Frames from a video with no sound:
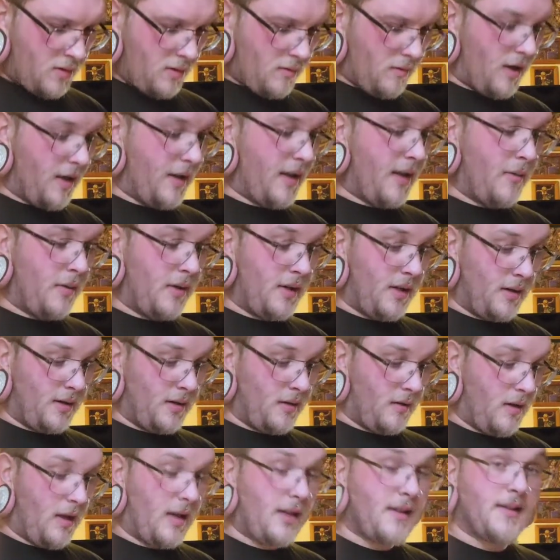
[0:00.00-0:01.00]
Wow, that went in a
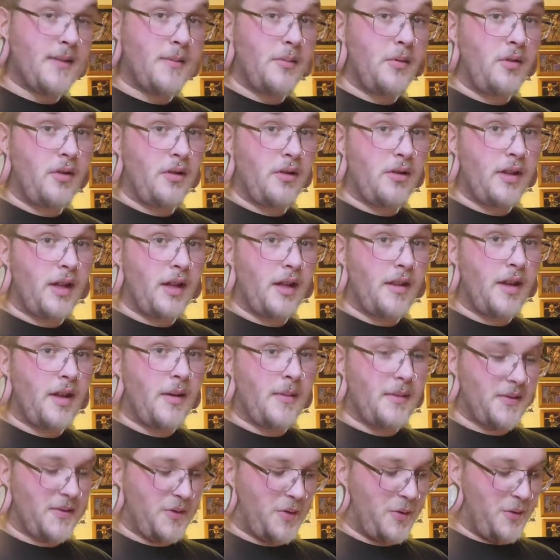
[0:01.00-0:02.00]
lot smoother than I thought it
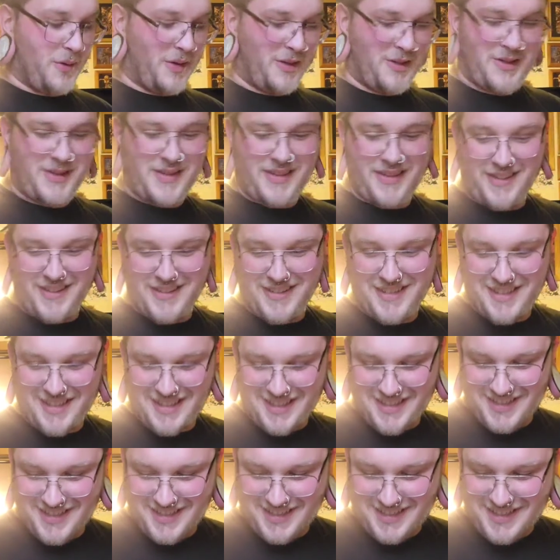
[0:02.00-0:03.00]
was going to.
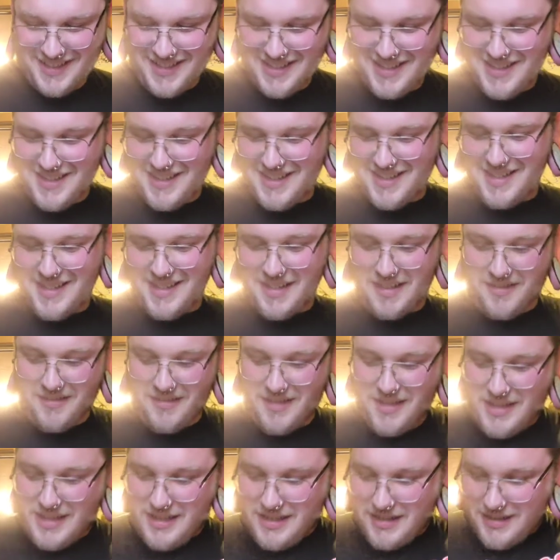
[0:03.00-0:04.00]

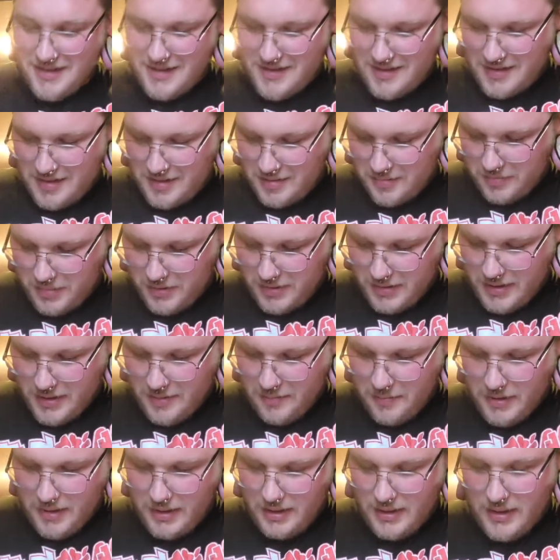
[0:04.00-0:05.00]
Alright, put that
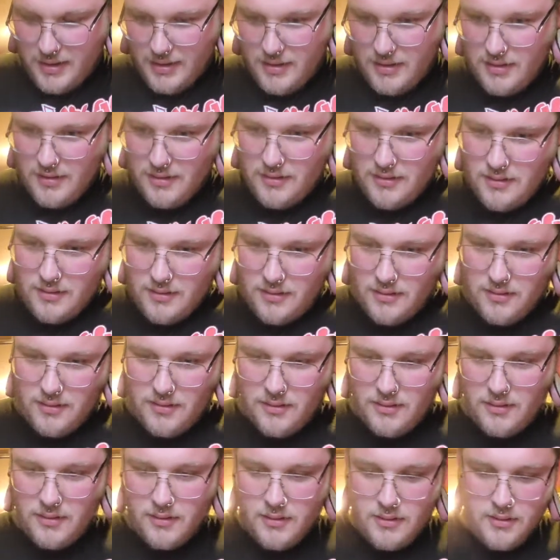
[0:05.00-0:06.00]
back in.
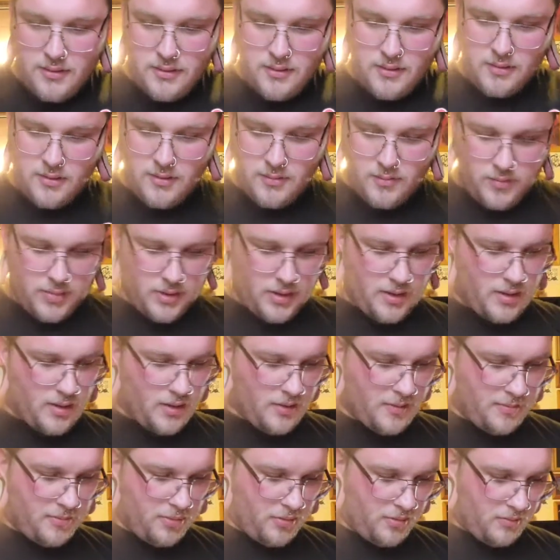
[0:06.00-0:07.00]
Put
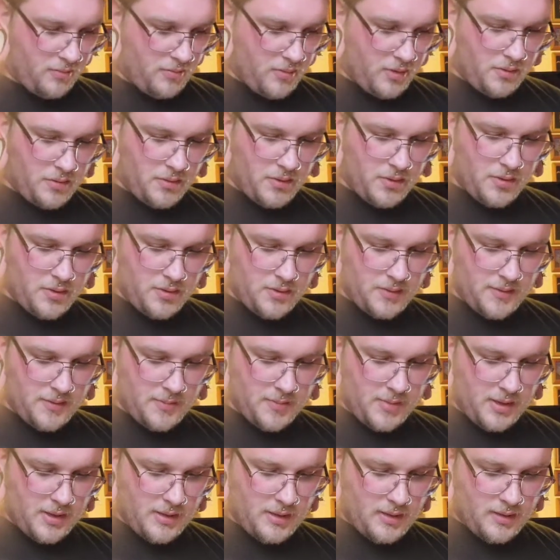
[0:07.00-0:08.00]
those promotionals
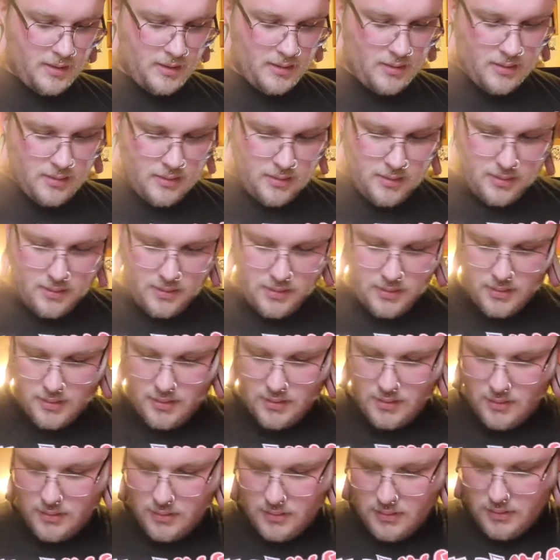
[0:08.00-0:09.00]
back
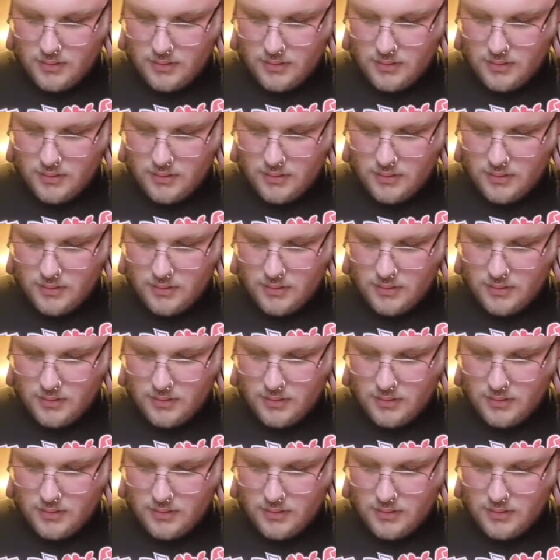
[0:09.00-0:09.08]
in.